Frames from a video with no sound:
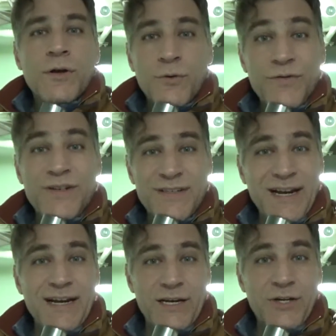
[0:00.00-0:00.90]
we've
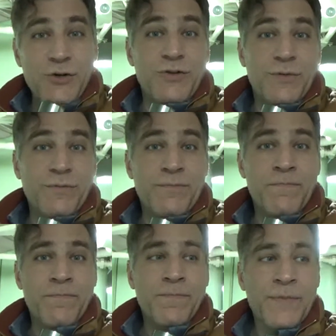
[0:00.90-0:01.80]
decided to do some
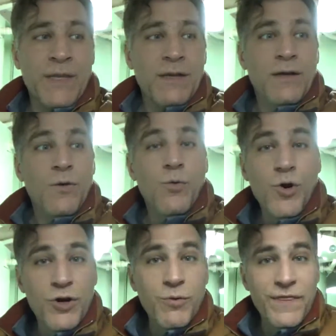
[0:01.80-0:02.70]

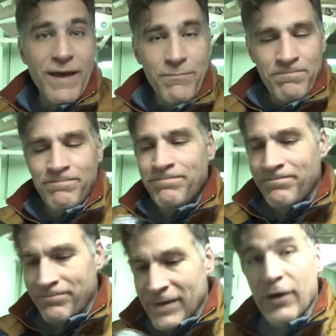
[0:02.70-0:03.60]
work with them
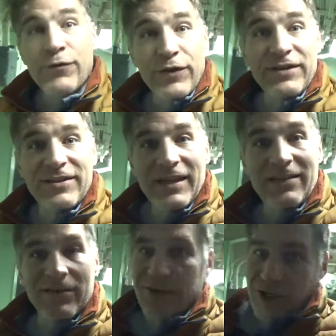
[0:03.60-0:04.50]
for this
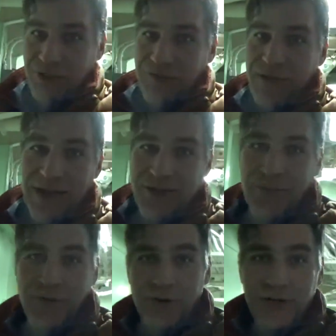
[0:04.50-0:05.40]
season, which is fast
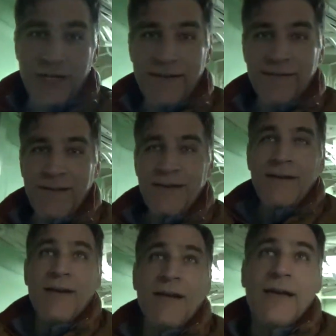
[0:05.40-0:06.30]
approaching.
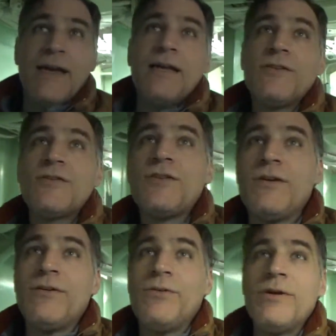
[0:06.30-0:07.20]
And
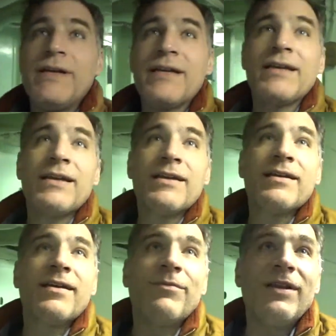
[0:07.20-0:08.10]
so
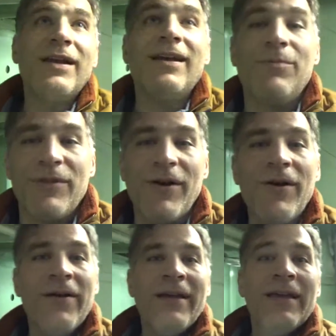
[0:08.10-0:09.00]
I'm going to head up there,
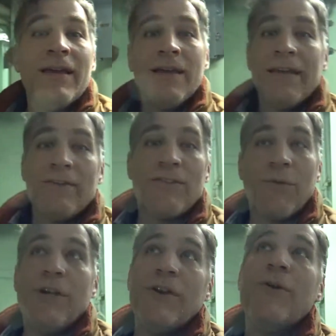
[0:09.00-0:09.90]
and so
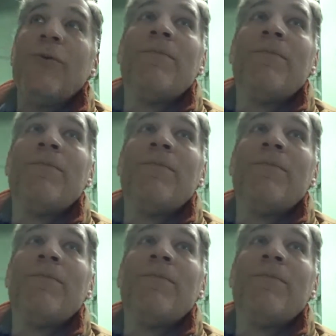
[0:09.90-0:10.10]
are you,